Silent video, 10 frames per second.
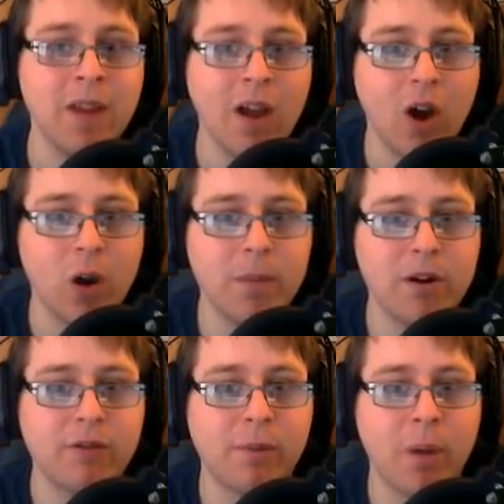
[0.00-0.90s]
Omen
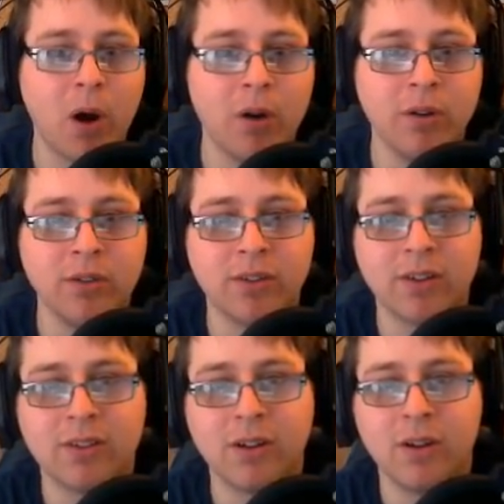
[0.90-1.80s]
of Repose,
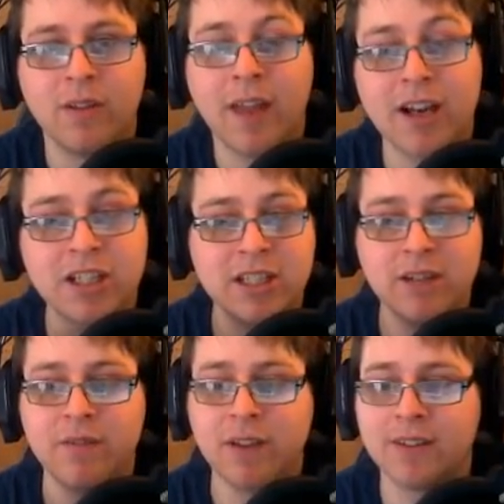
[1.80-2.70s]
so they actually
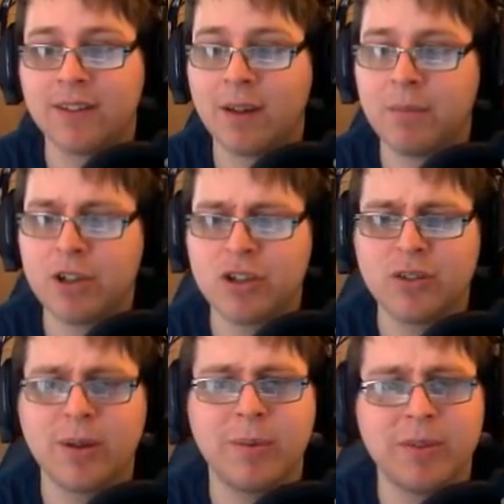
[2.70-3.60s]
did fix this. I'm pretty sure
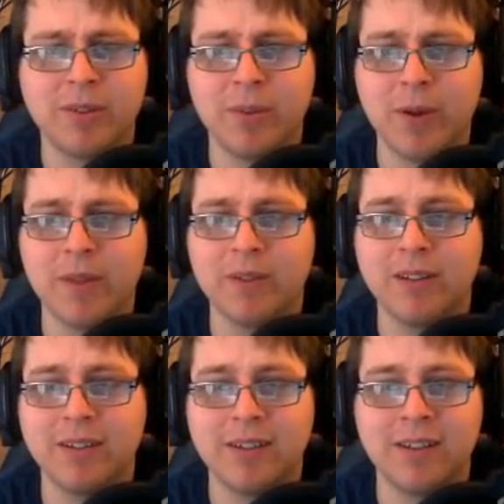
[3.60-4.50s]
this one was the one that was
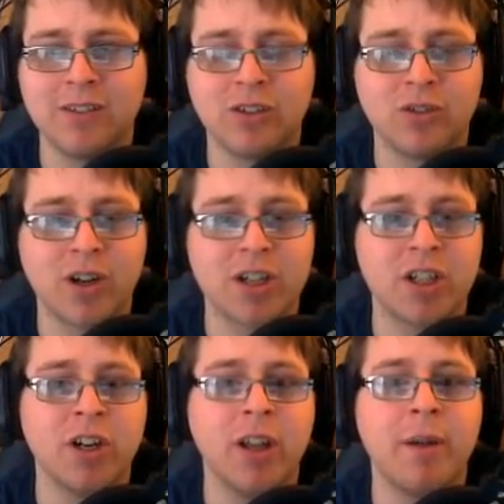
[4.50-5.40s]
listed as
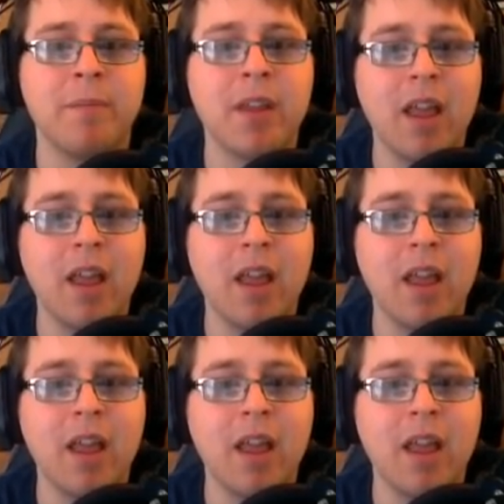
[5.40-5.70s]
Destruction earlier.